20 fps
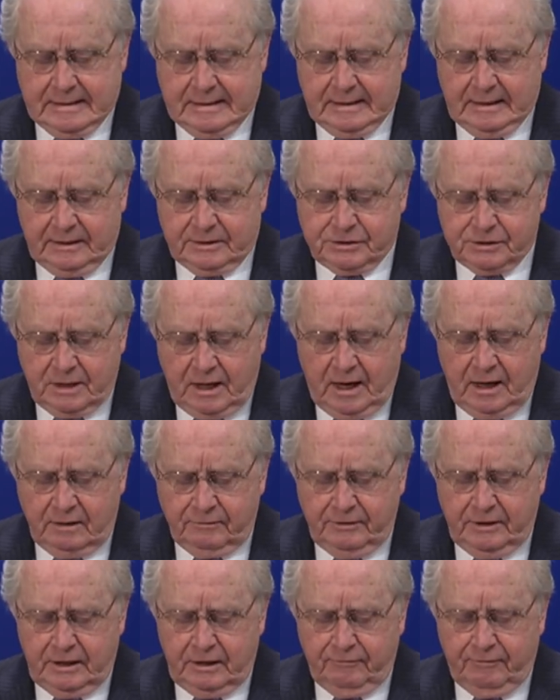It's not
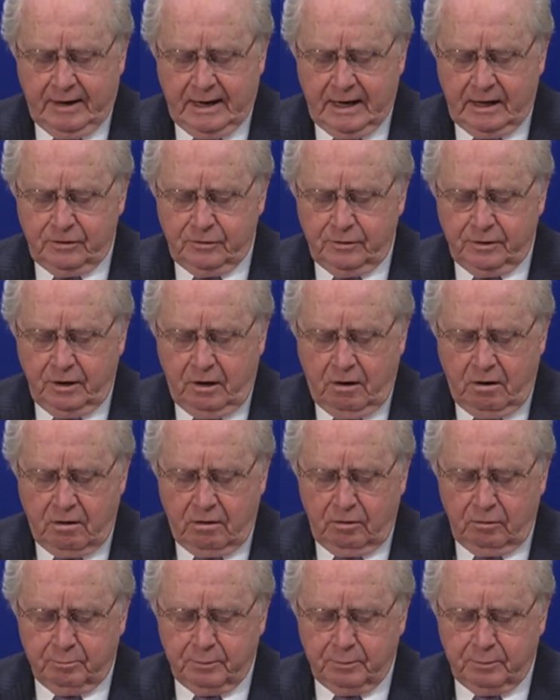of any value at all.